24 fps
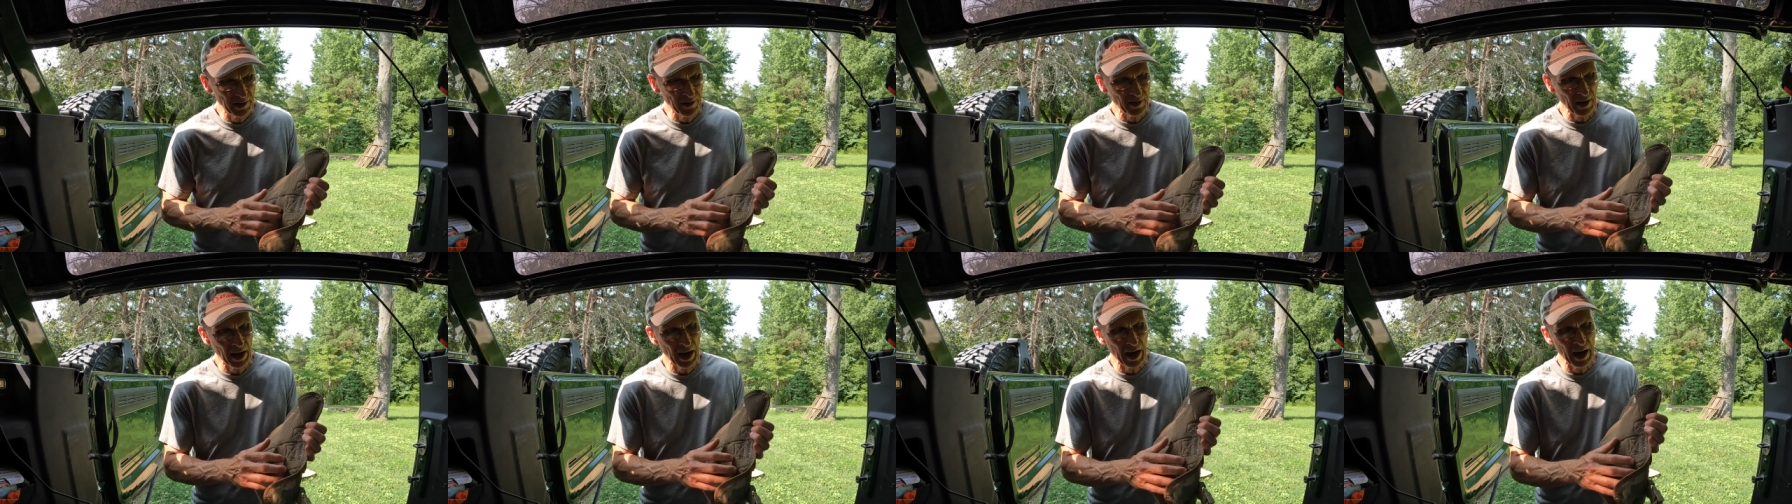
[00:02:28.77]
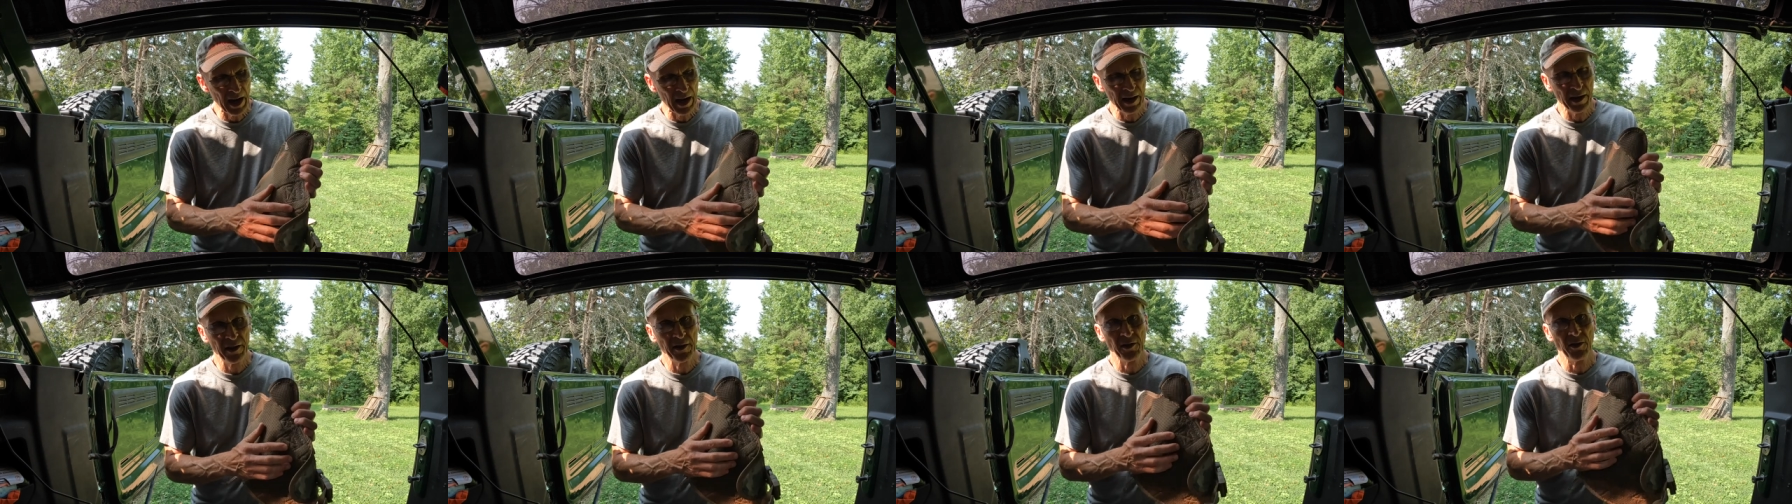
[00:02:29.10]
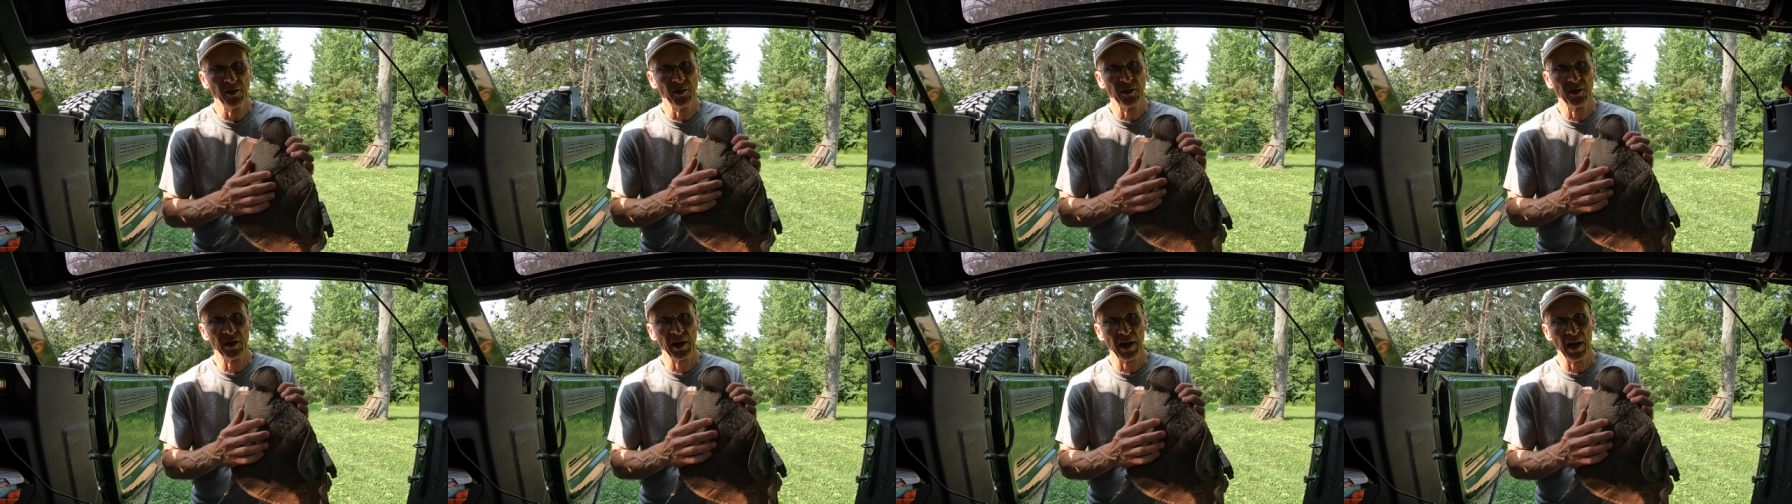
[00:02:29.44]
side. You
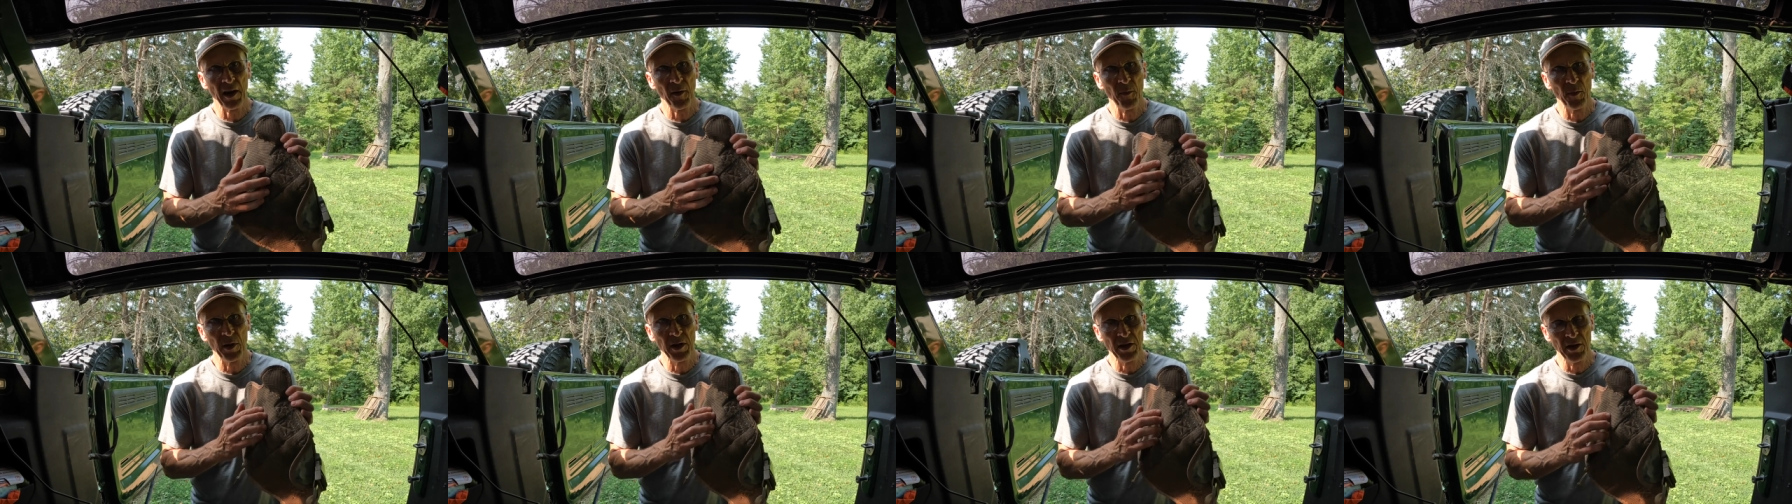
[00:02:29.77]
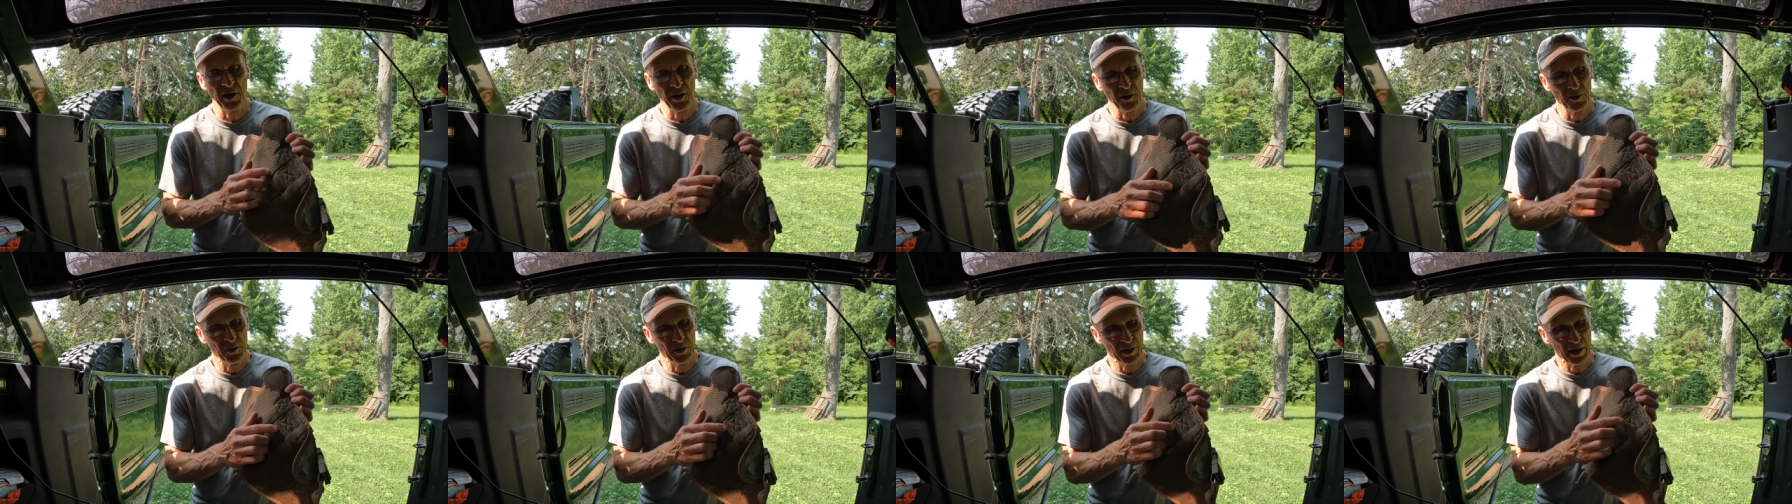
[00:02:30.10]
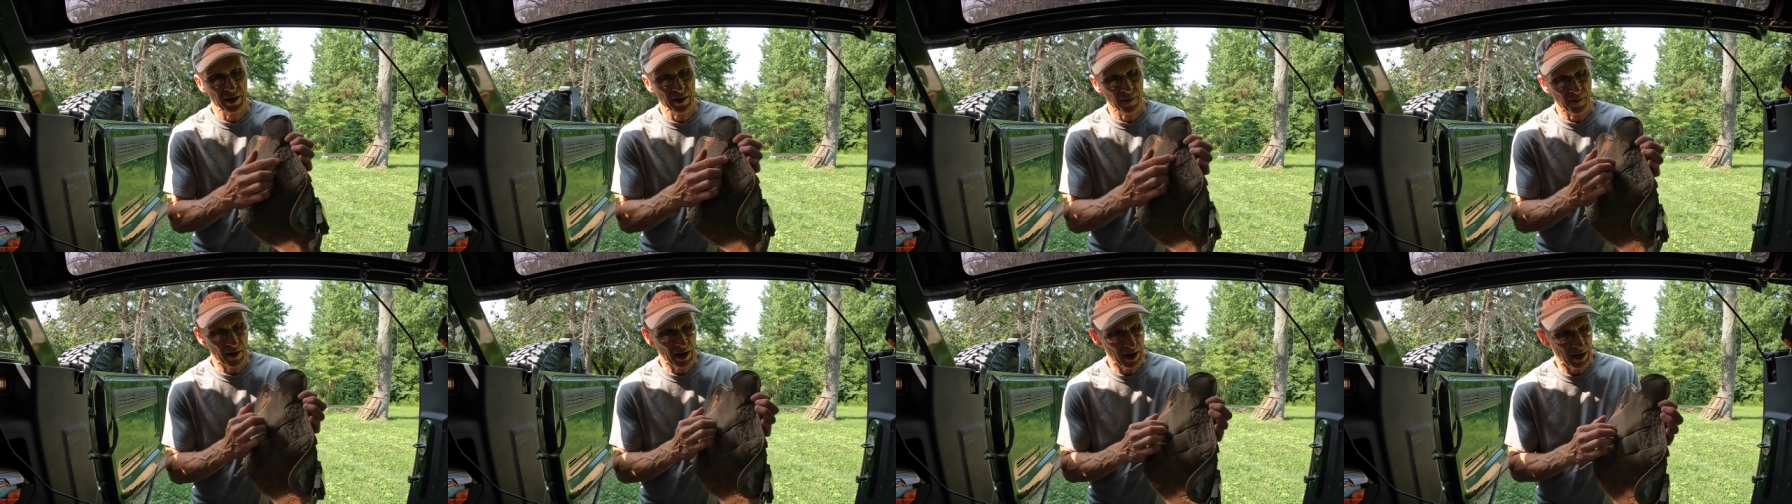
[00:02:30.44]
can see I've been using
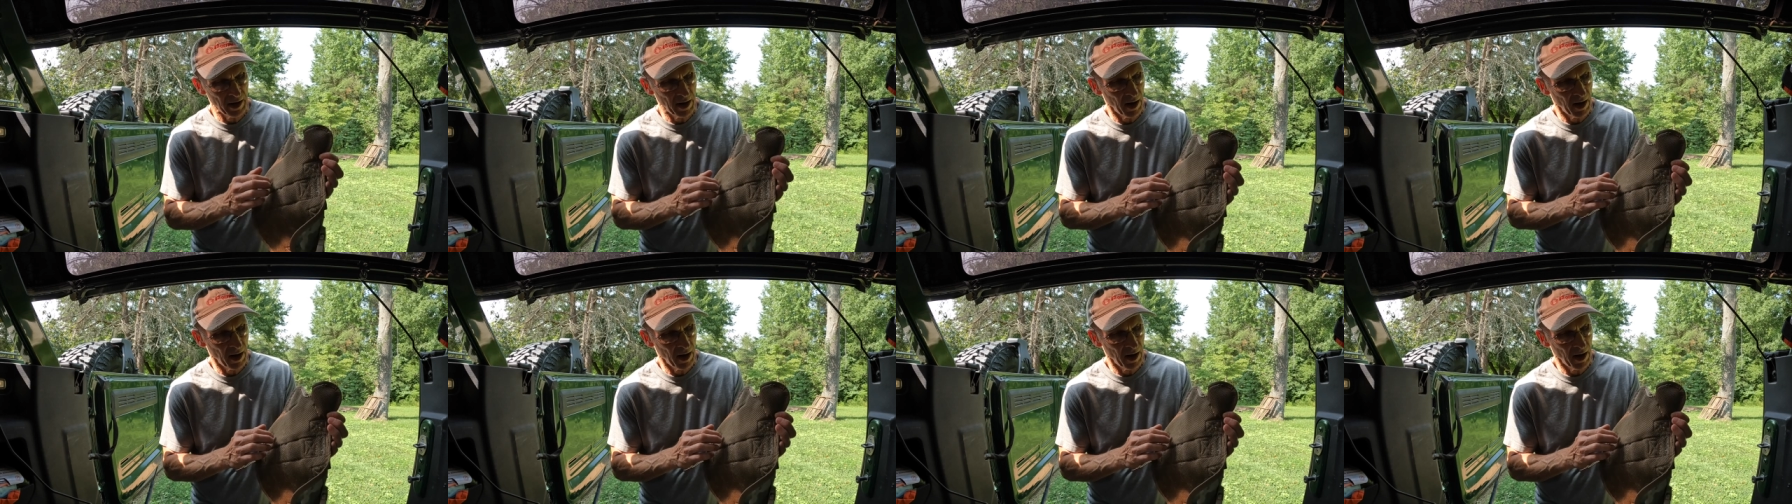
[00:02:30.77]
it. I've got